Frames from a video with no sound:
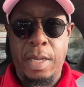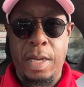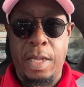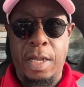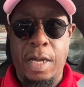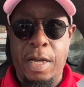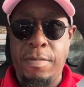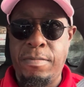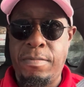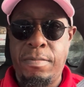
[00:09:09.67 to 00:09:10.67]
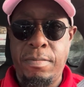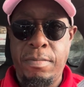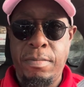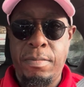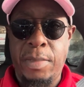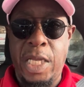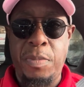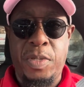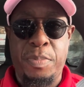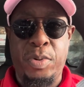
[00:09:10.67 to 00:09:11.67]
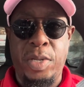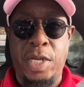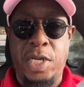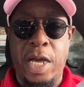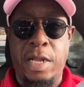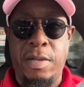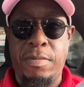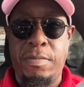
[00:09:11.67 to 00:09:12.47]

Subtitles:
And keep supporting the channel.